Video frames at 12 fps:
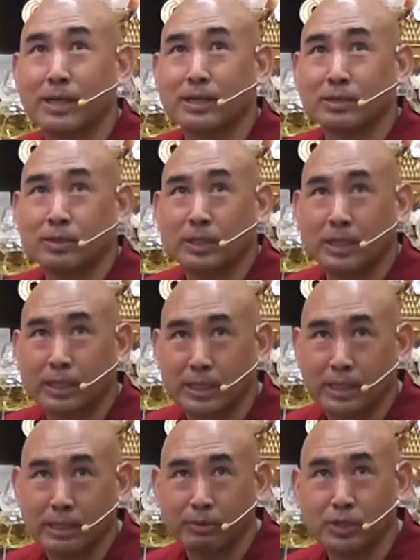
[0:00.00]
break.
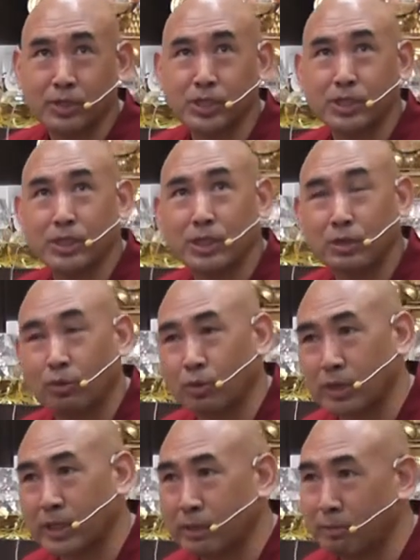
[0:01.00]
It can have a
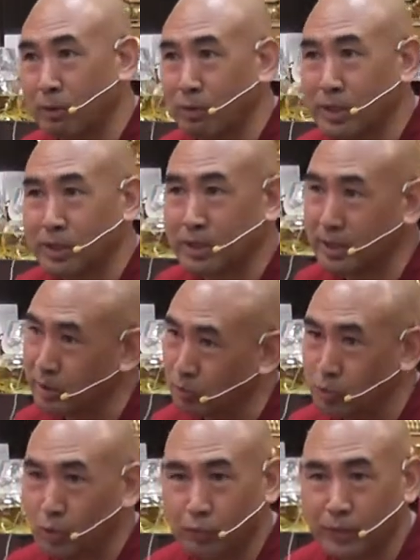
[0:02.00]
tea or can have a
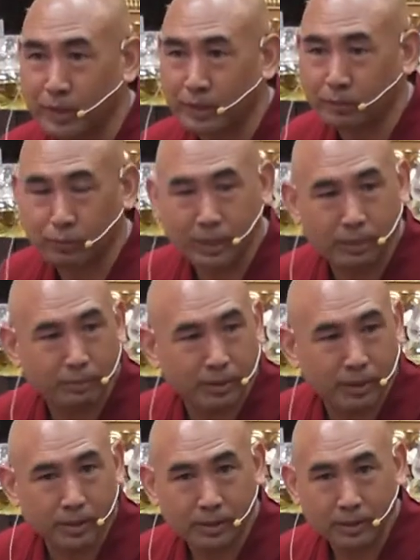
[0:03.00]
water and coffee.
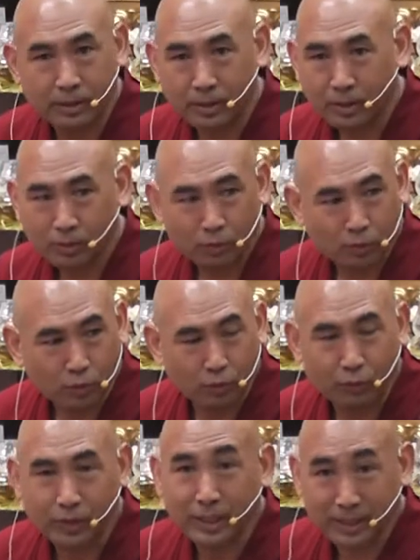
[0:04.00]
We have a
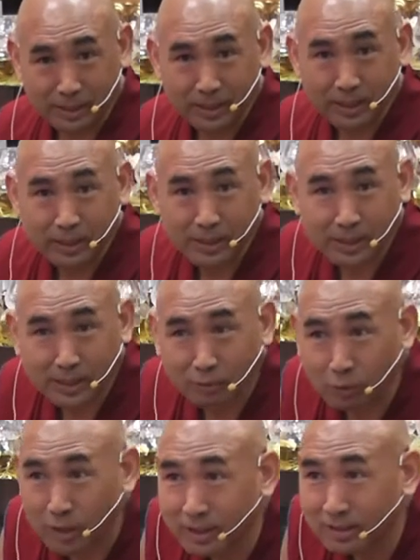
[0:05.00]
coffee, I think, right?
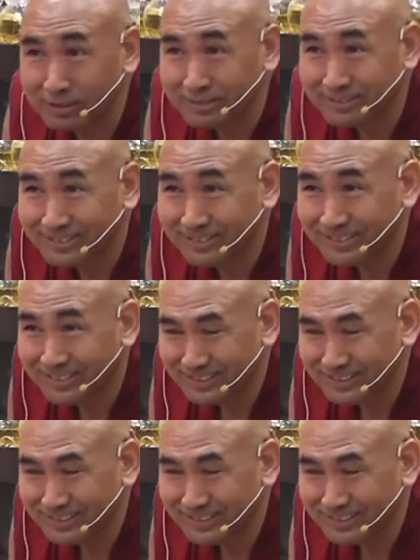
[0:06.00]
3-in-1.